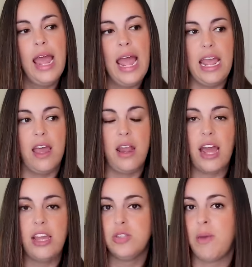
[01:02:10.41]
And I
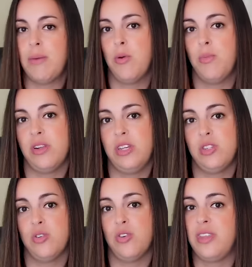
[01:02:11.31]
used my mobility
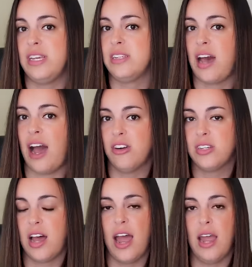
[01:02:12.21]
scooter the entire
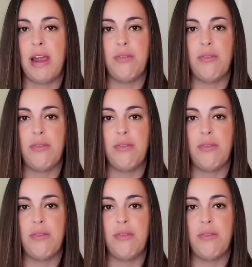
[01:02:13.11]
time,